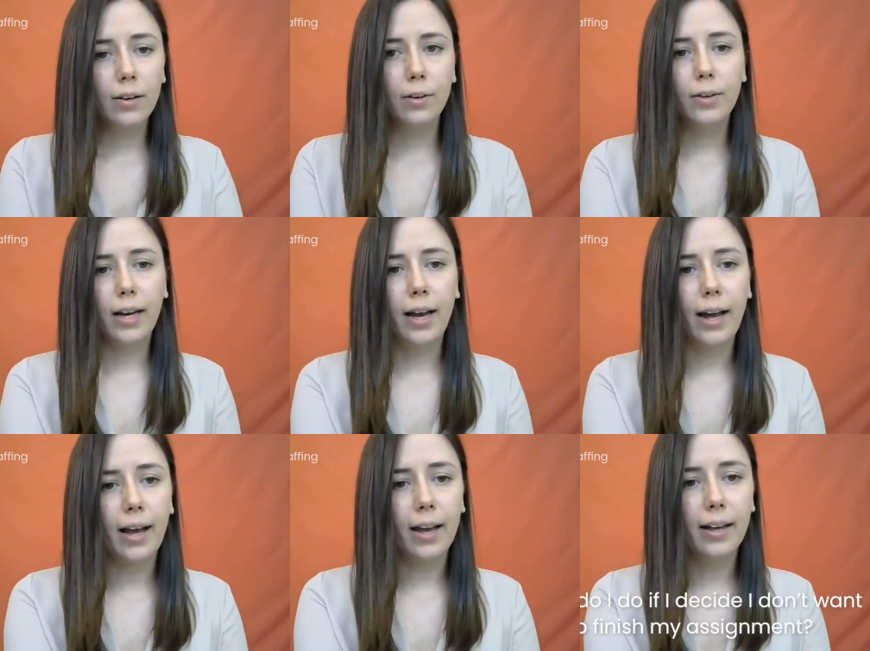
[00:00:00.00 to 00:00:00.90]

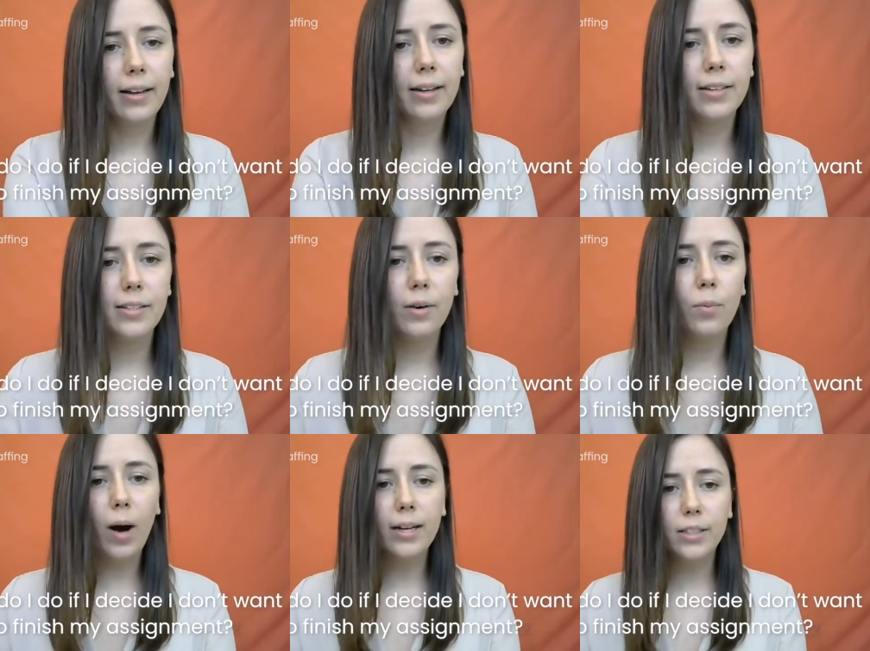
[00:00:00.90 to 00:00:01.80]
Okay, so
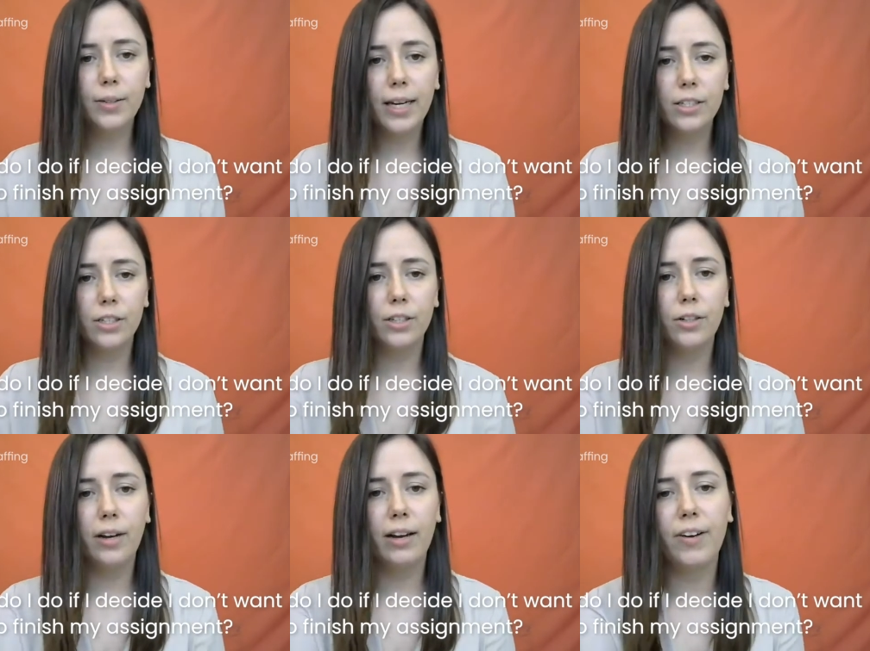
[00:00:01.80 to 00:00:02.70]
what do I
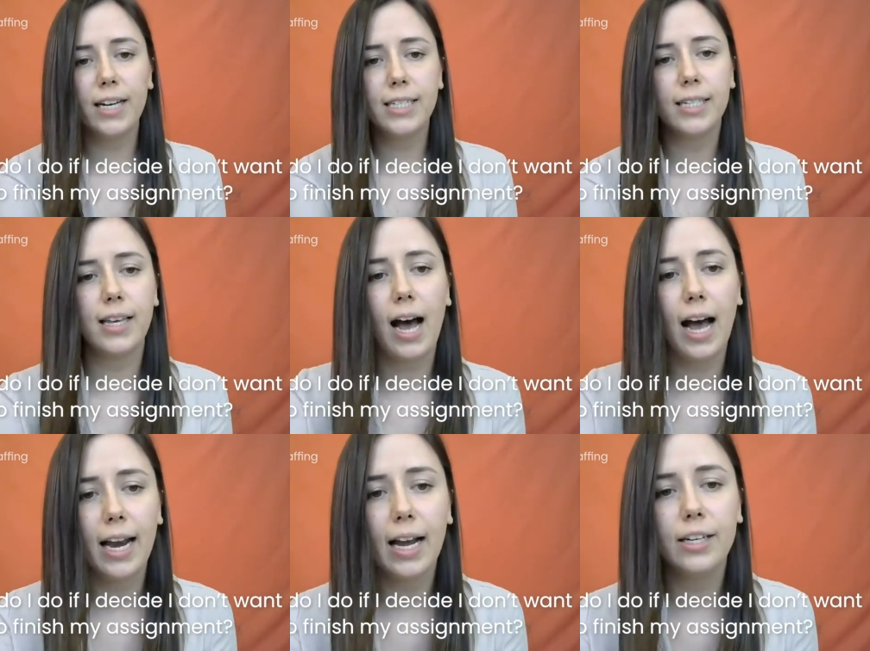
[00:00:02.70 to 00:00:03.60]
do if I
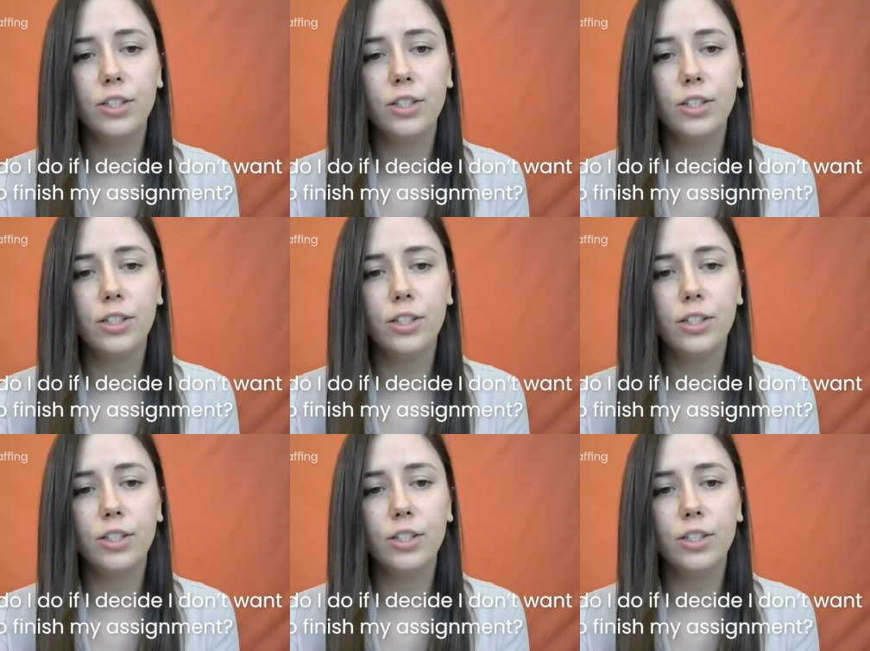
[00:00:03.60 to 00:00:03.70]
decide I